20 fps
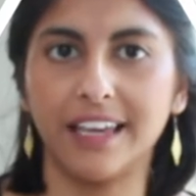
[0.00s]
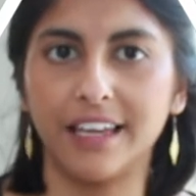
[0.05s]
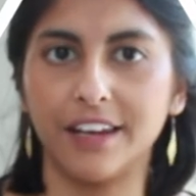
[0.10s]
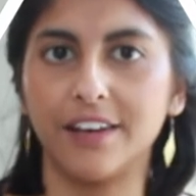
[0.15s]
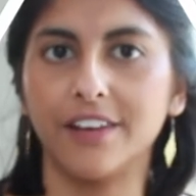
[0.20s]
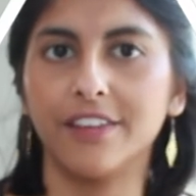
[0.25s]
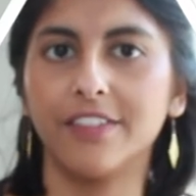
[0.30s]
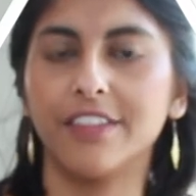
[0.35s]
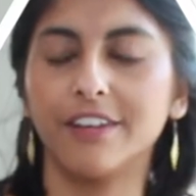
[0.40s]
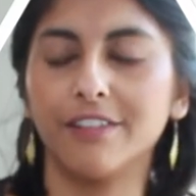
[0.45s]

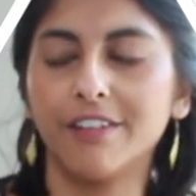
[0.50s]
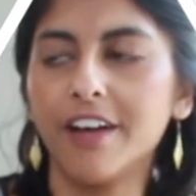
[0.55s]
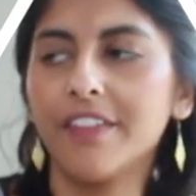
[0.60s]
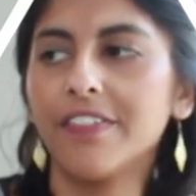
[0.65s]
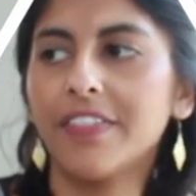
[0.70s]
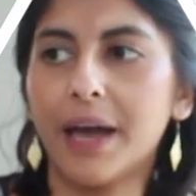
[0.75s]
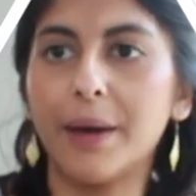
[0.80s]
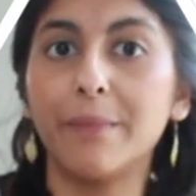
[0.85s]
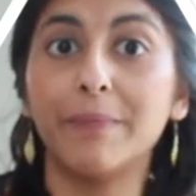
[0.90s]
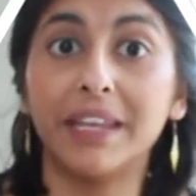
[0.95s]
and there
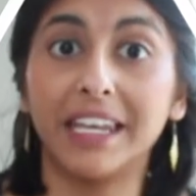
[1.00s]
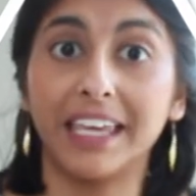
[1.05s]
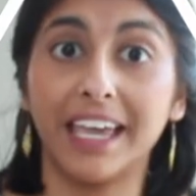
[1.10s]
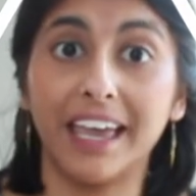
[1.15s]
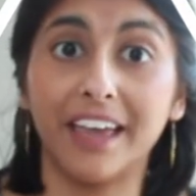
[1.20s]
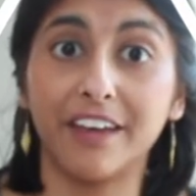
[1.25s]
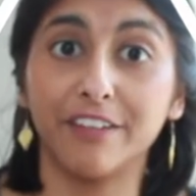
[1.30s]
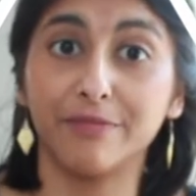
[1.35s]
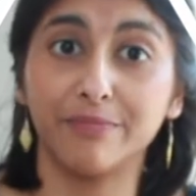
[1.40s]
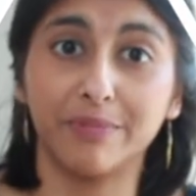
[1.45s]
aren't that many
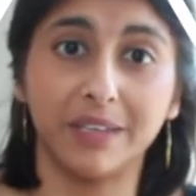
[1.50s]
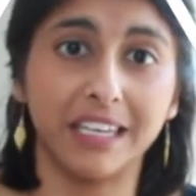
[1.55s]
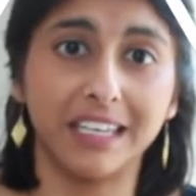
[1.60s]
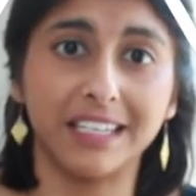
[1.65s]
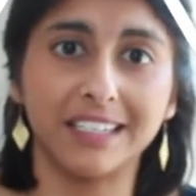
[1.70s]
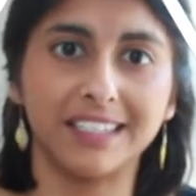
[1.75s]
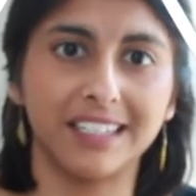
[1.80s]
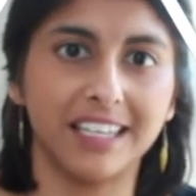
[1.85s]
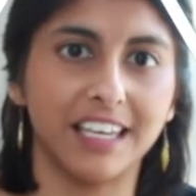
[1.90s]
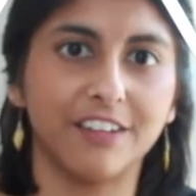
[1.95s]
AFPs